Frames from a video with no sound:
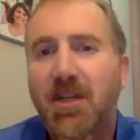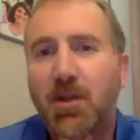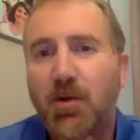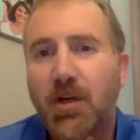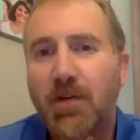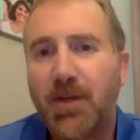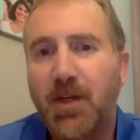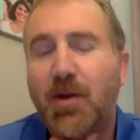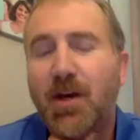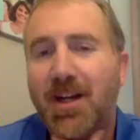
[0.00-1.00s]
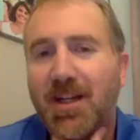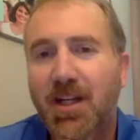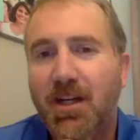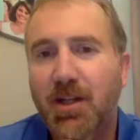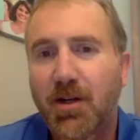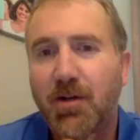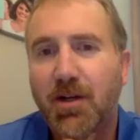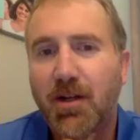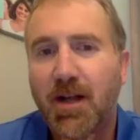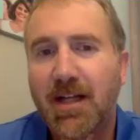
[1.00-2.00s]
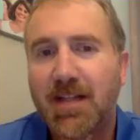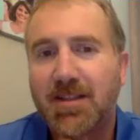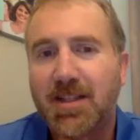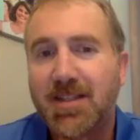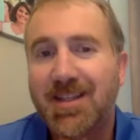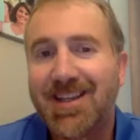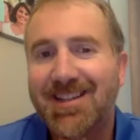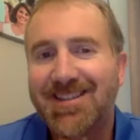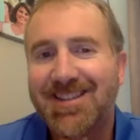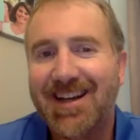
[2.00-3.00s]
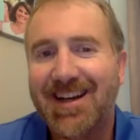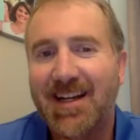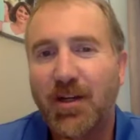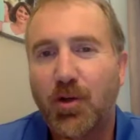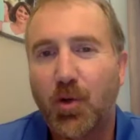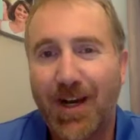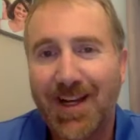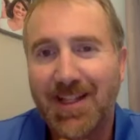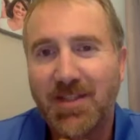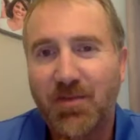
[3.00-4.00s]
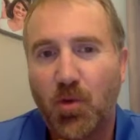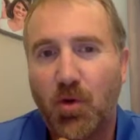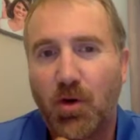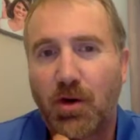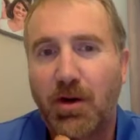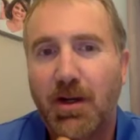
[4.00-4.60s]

you had a yoga class that these kids got grades for,